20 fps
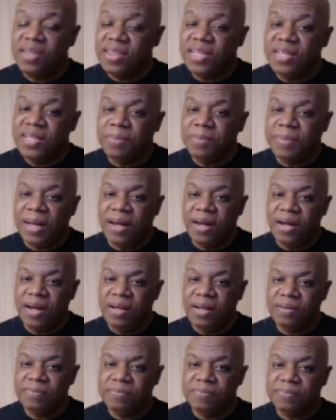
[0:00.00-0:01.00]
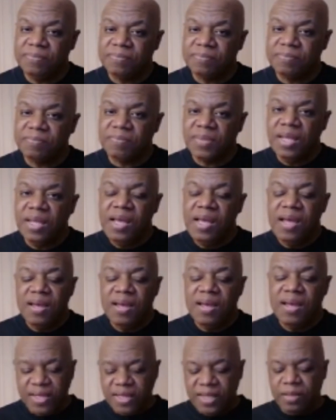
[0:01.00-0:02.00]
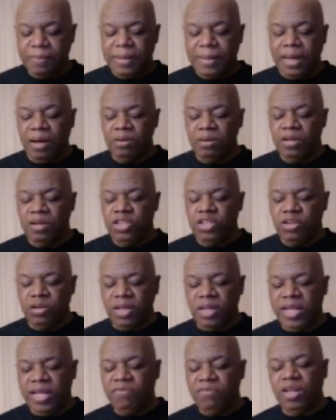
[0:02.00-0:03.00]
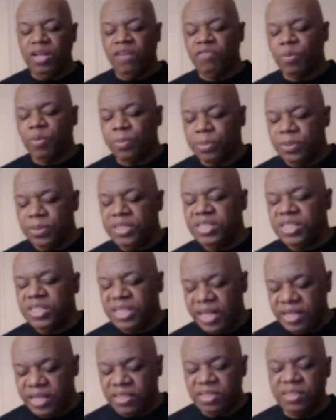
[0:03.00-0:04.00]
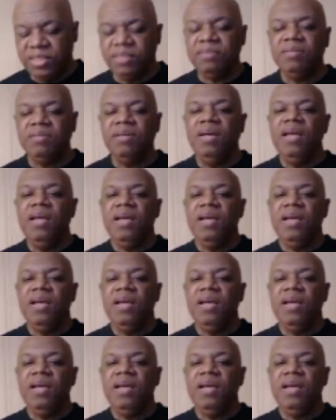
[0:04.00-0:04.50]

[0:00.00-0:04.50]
Think about it. Think about your level of appreciation.